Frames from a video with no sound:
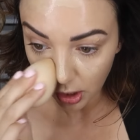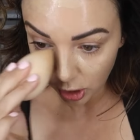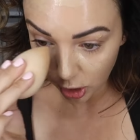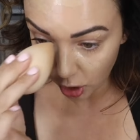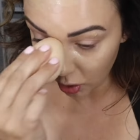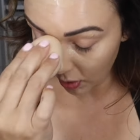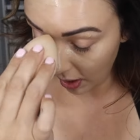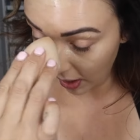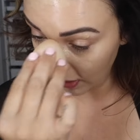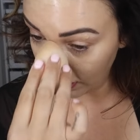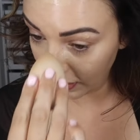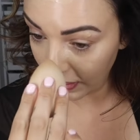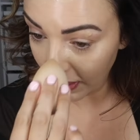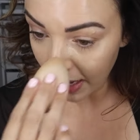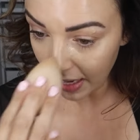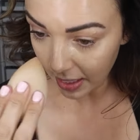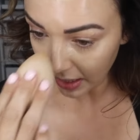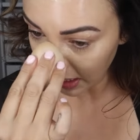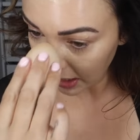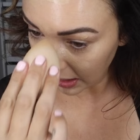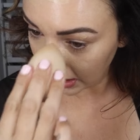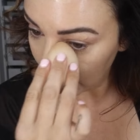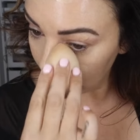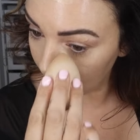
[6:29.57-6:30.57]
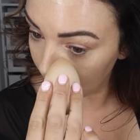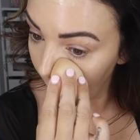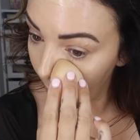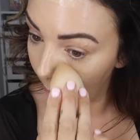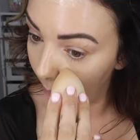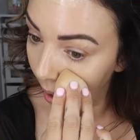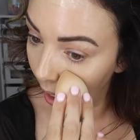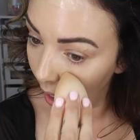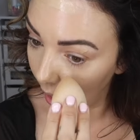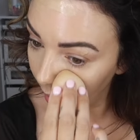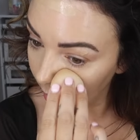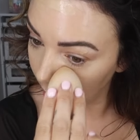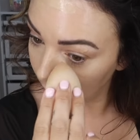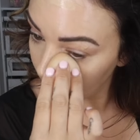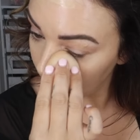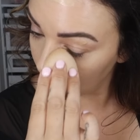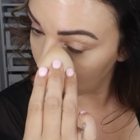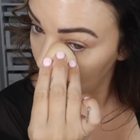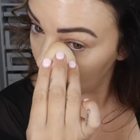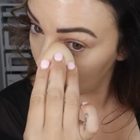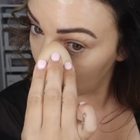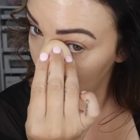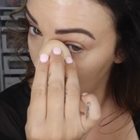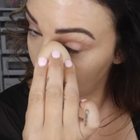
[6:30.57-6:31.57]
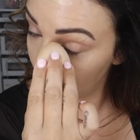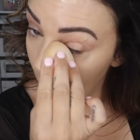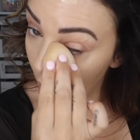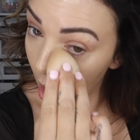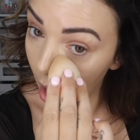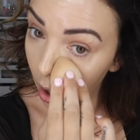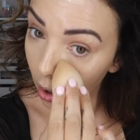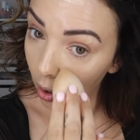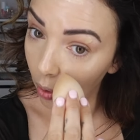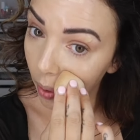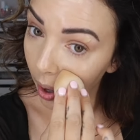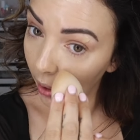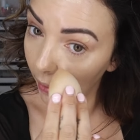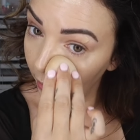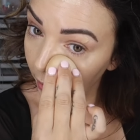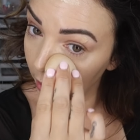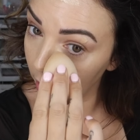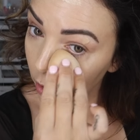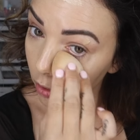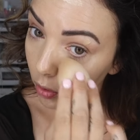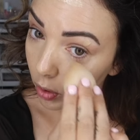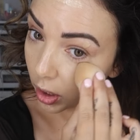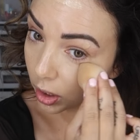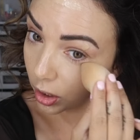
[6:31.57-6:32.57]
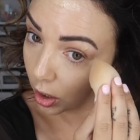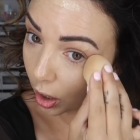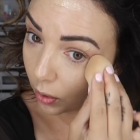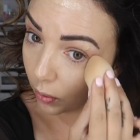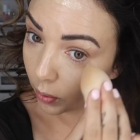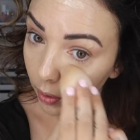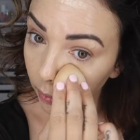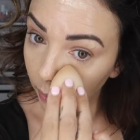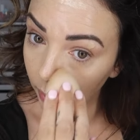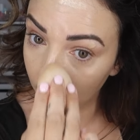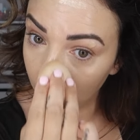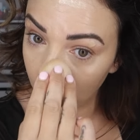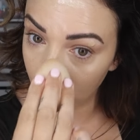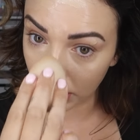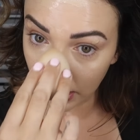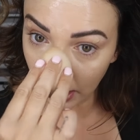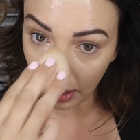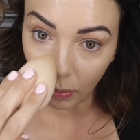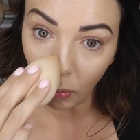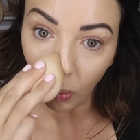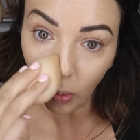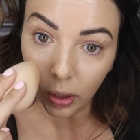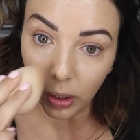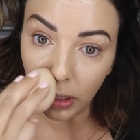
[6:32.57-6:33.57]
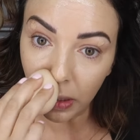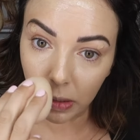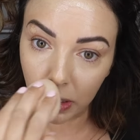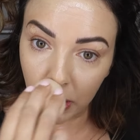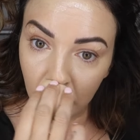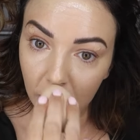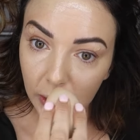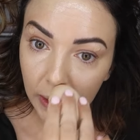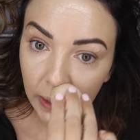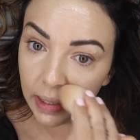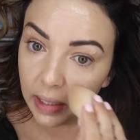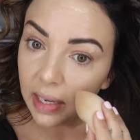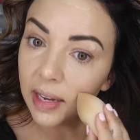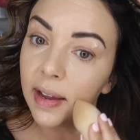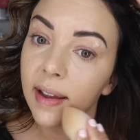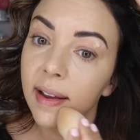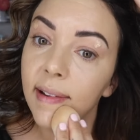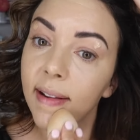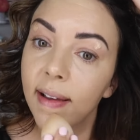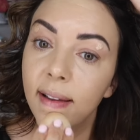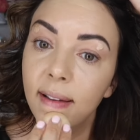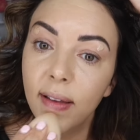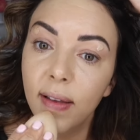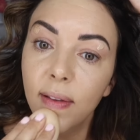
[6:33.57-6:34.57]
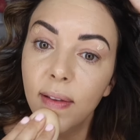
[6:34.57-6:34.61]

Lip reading: Do I think this is a must? No, I think you could go in with the same one you just did,